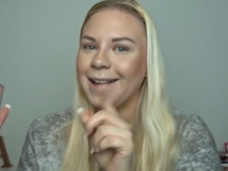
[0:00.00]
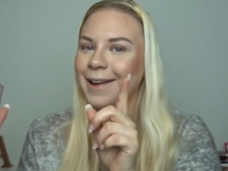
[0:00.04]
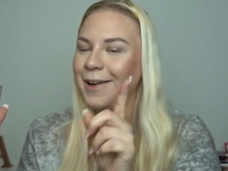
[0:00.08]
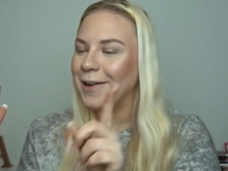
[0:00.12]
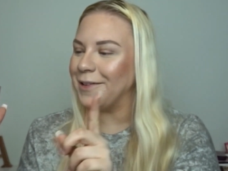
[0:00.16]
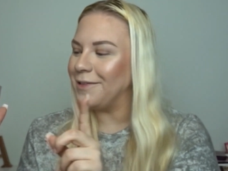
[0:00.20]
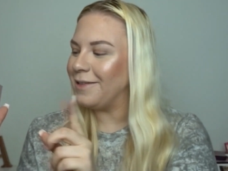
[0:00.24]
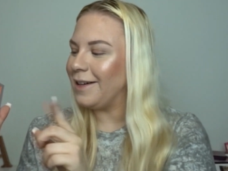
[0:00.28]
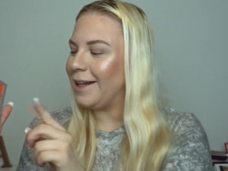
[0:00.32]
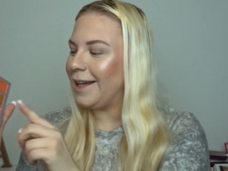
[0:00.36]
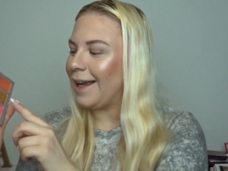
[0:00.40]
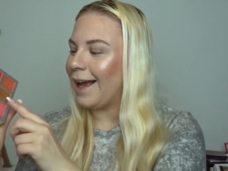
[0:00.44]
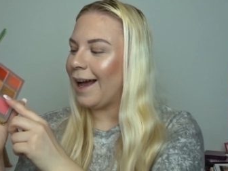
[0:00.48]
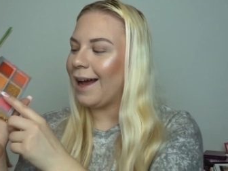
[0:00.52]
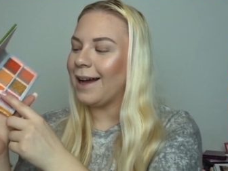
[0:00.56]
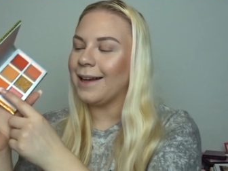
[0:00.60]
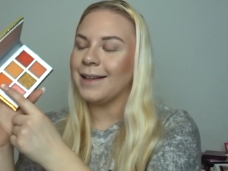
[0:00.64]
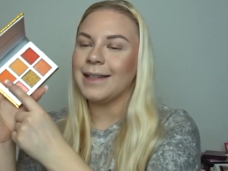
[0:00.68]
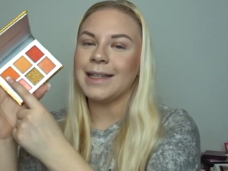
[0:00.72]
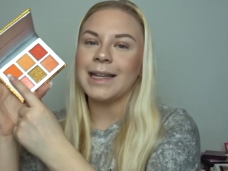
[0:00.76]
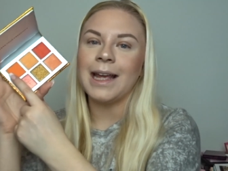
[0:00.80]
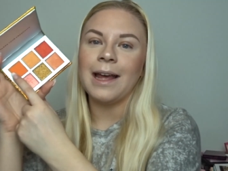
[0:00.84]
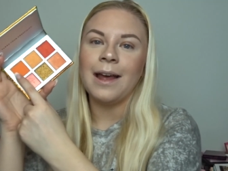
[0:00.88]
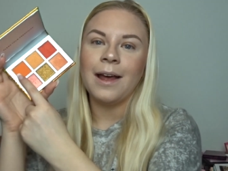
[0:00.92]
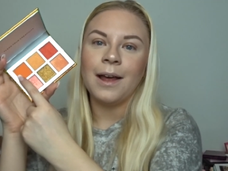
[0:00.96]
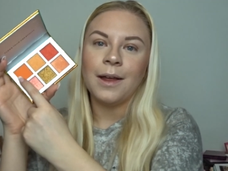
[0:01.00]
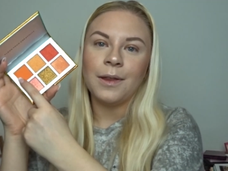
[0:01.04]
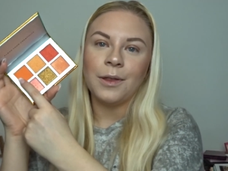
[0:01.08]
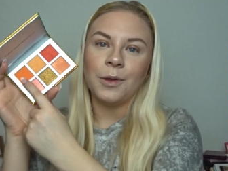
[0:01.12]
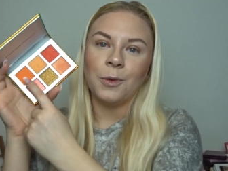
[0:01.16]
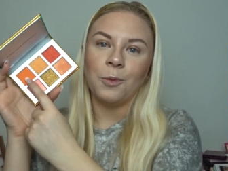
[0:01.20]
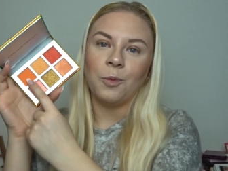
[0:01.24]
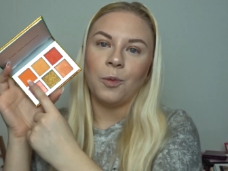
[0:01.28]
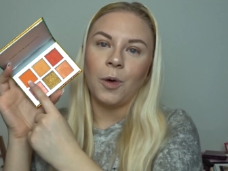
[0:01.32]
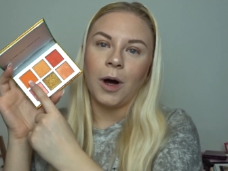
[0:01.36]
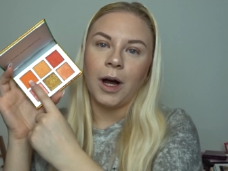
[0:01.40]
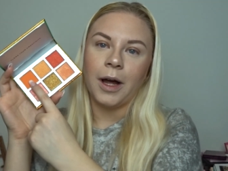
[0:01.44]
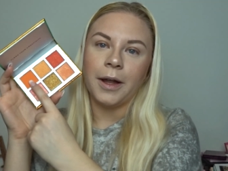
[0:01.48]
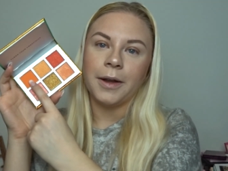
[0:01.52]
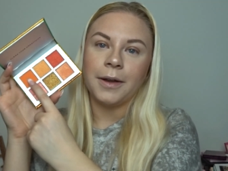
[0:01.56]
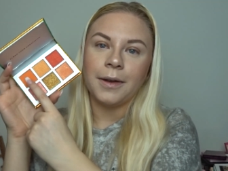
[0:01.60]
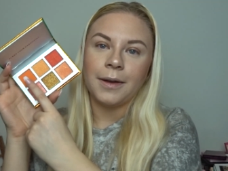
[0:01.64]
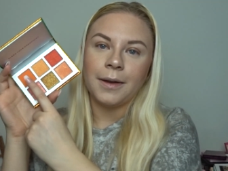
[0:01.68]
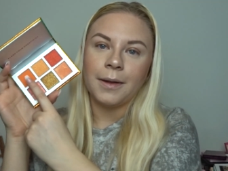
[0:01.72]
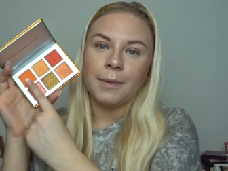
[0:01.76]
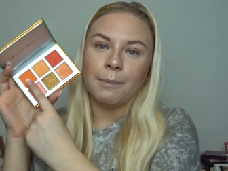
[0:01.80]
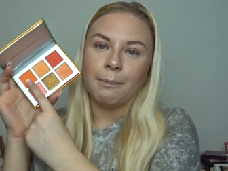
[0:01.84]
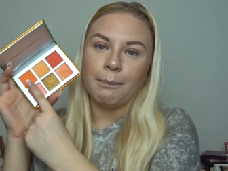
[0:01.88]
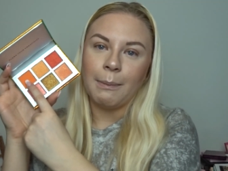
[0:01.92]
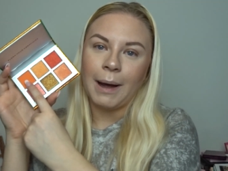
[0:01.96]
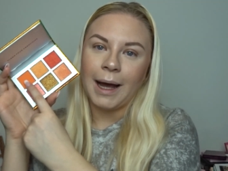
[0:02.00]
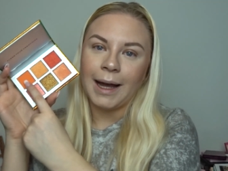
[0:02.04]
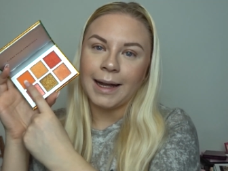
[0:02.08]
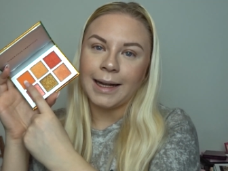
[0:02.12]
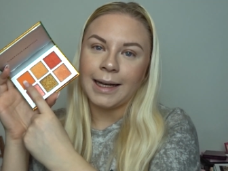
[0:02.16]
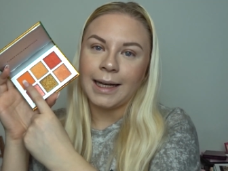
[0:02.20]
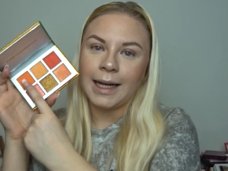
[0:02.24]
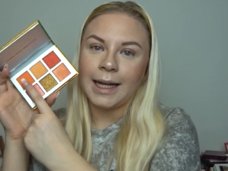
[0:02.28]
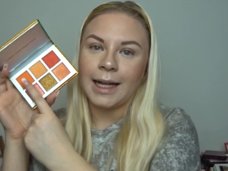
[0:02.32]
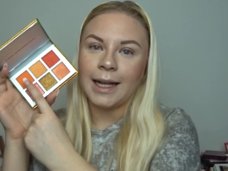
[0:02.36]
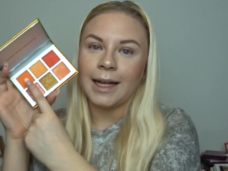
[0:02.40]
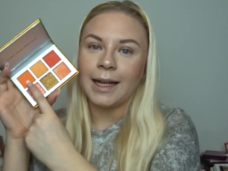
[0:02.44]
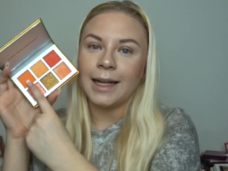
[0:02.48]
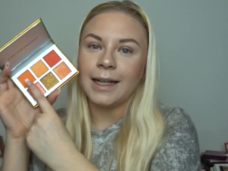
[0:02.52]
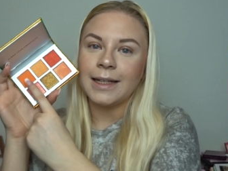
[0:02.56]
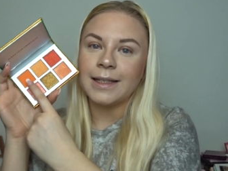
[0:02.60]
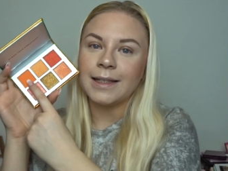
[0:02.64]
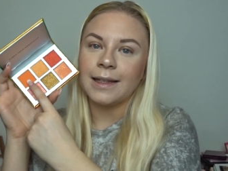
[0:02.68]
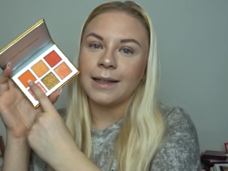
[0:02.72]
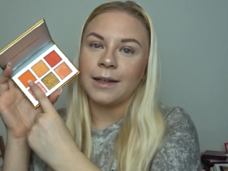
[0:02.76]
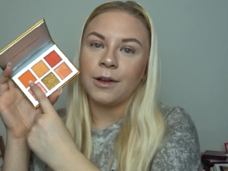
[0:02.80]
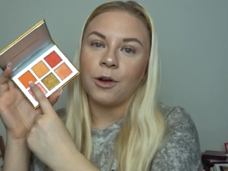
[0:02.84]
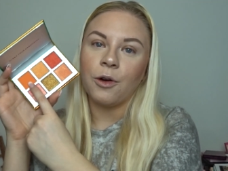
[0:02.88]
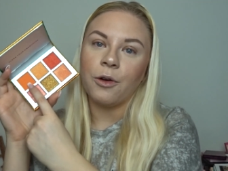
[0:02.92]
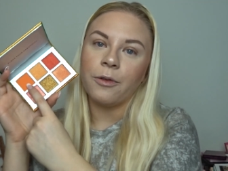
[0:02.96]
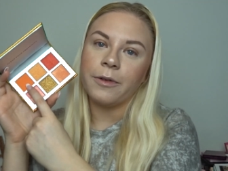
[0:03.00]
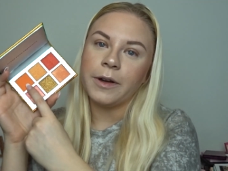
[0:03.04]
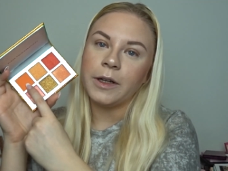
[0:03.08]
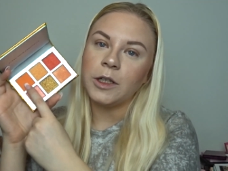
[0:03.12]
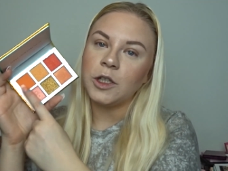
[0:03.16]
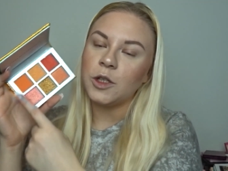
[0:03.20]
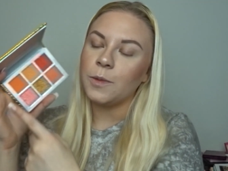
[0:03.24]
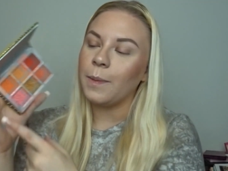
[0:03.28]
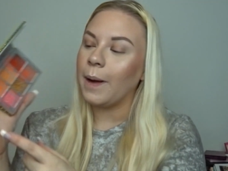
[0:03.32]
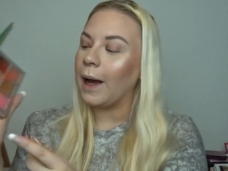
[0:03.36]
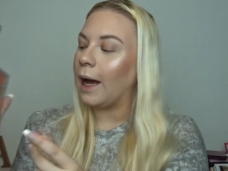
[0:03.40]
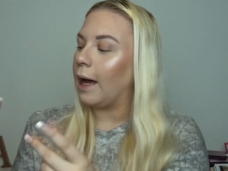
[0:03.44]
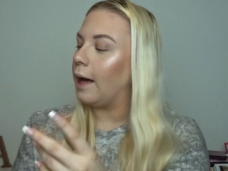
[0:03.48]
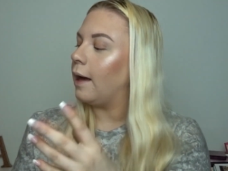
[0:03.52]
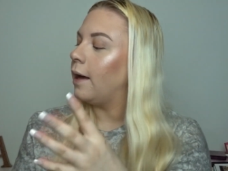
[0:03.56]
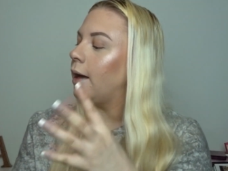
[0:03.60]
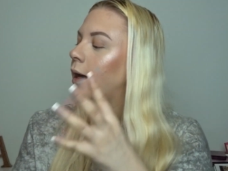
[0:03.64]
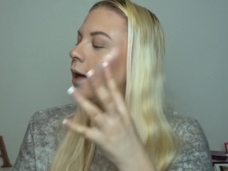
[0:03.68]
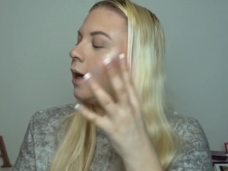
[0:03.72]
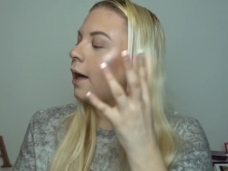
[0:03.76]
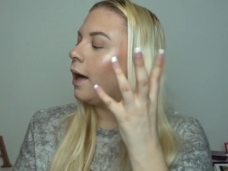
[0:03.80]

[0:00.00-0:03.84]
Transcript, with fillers: it only has the one matte in here. It's an orange matte